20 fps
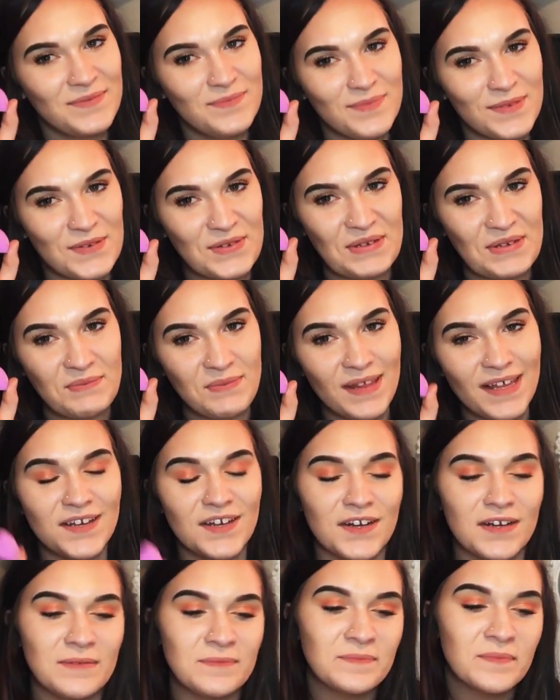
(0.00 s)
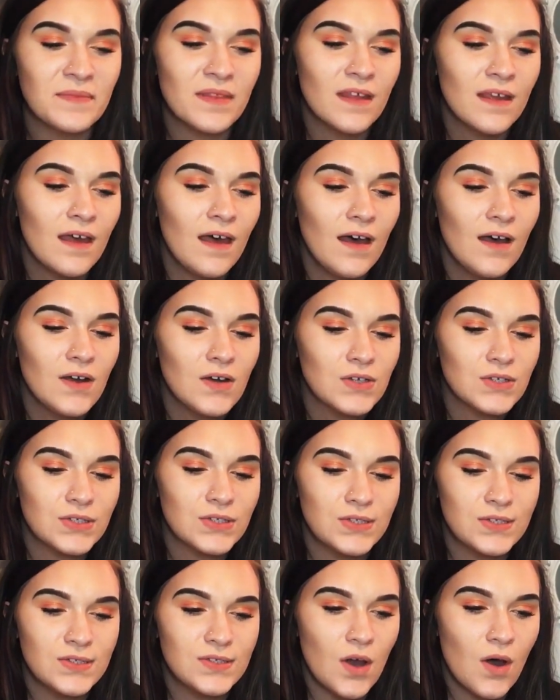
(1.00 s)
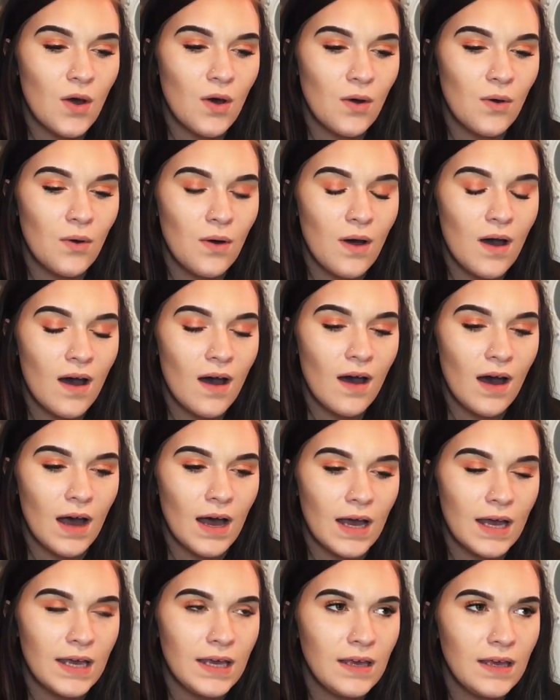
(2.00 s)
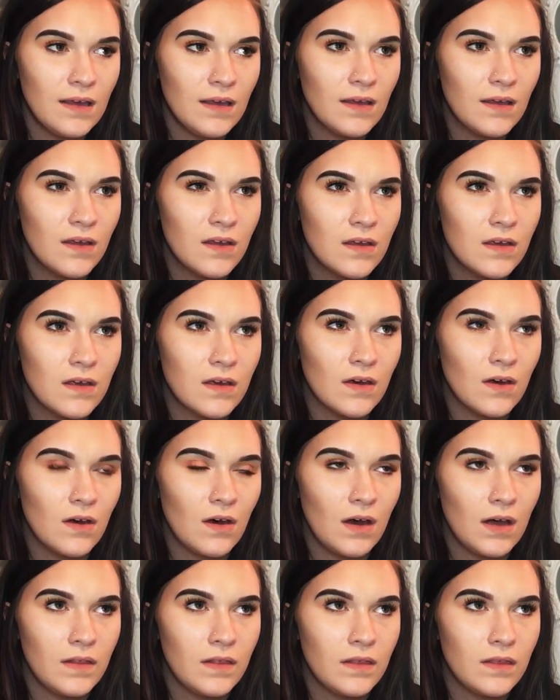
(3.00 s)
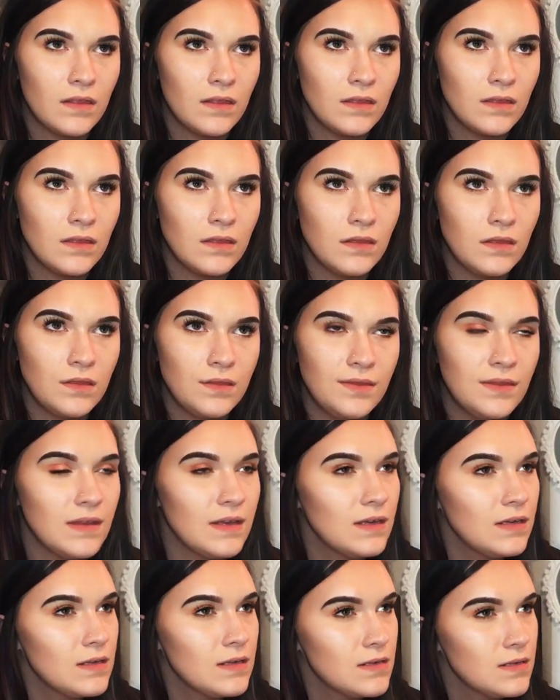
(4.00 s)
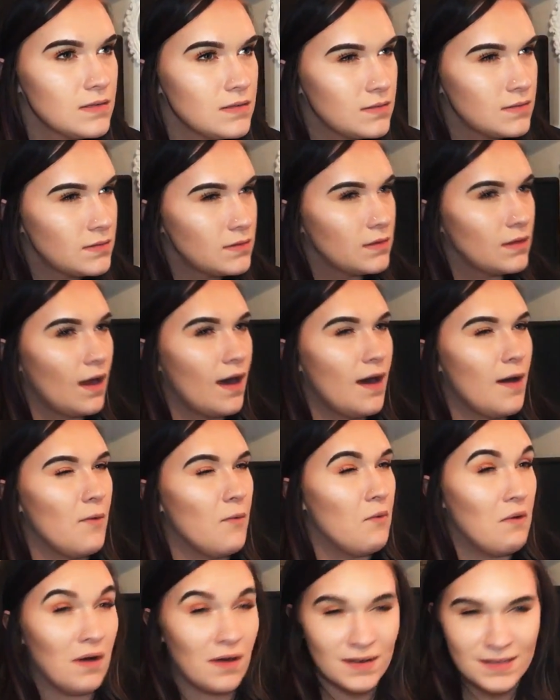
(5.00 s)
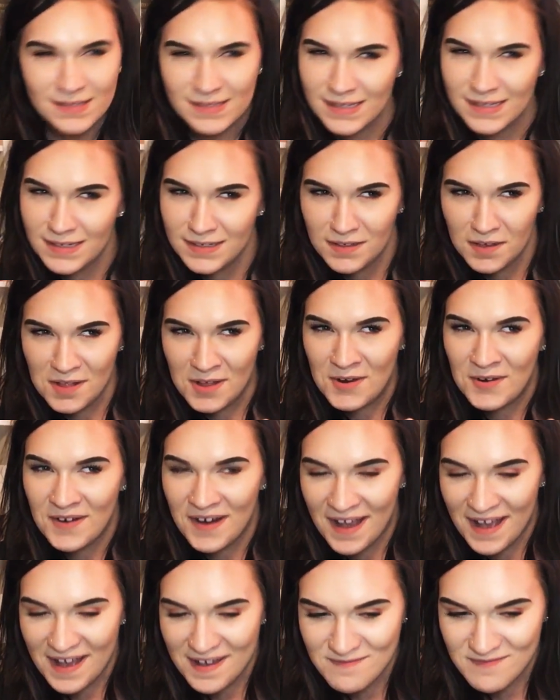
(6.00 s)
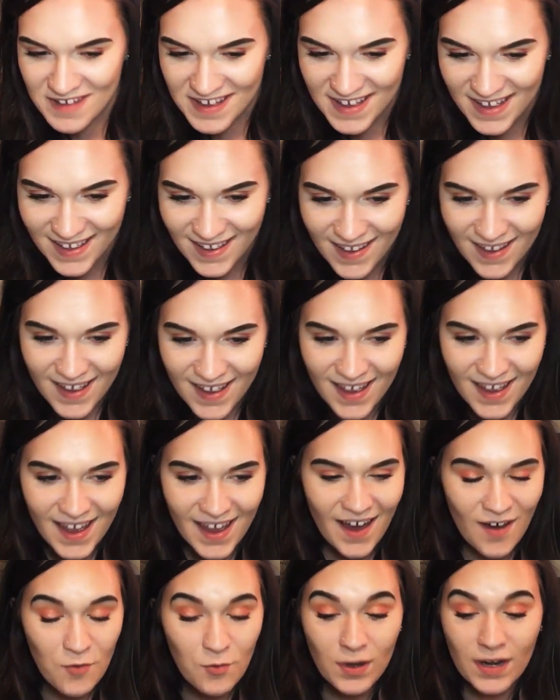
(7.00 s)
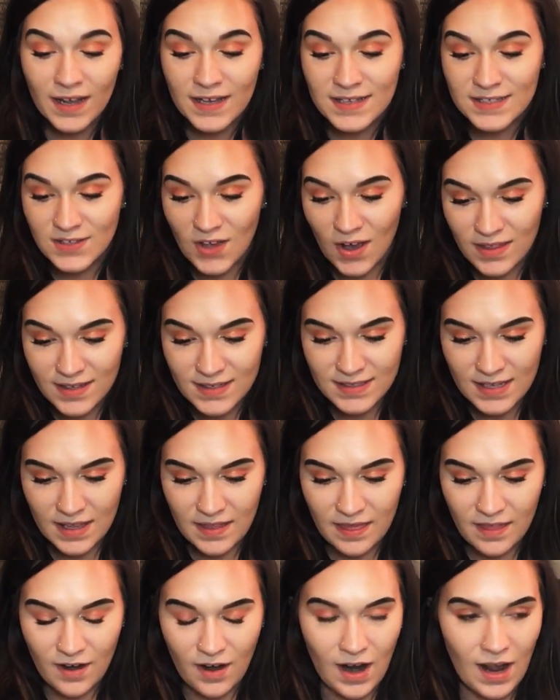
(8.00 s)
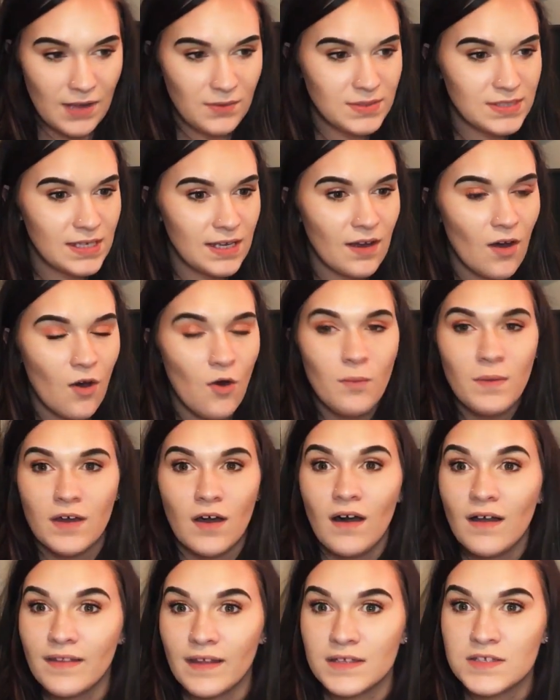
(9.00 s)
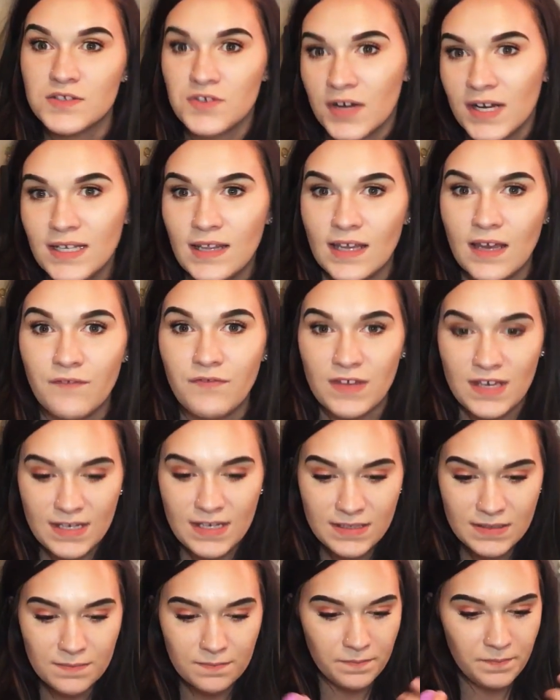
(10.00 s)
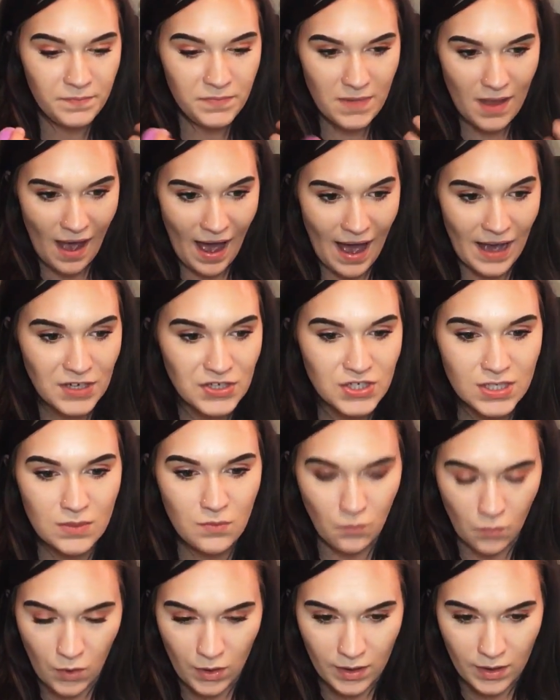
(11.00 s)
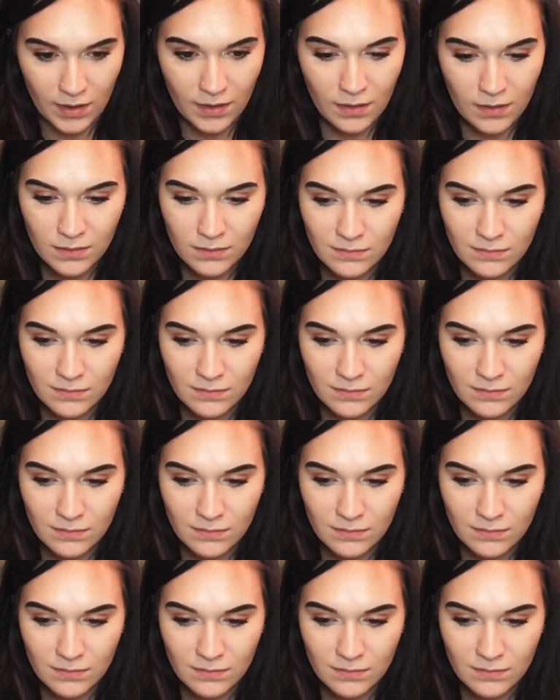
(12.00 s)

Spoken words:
beauty blender. So I got this, I want to say Dollarama. When I saw these in there, I was like, oh my god, that's great. Like, if these actually work